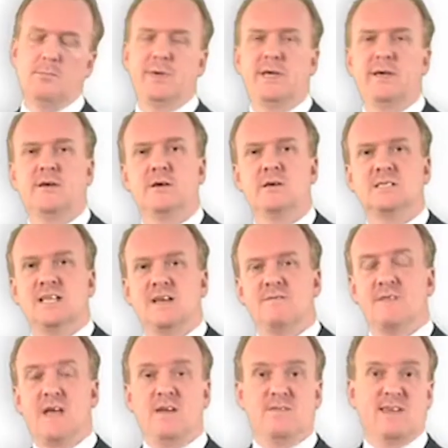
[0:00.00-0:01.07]
Because
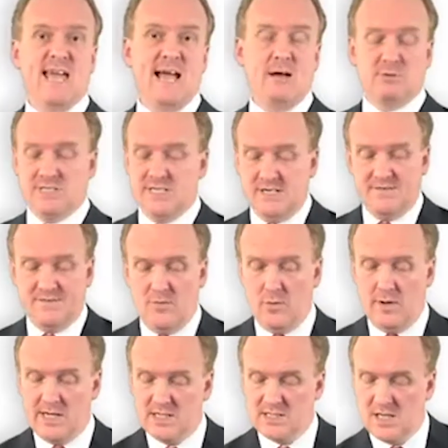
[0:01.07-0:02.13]
if they've counted,
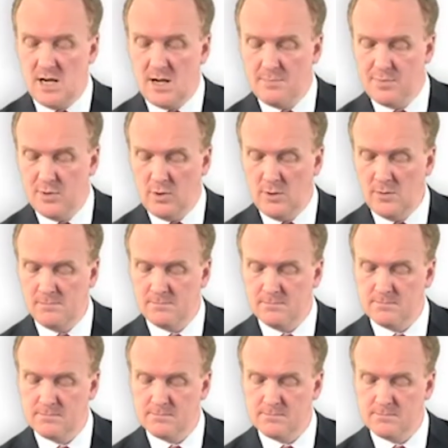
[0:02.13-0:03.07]
for example,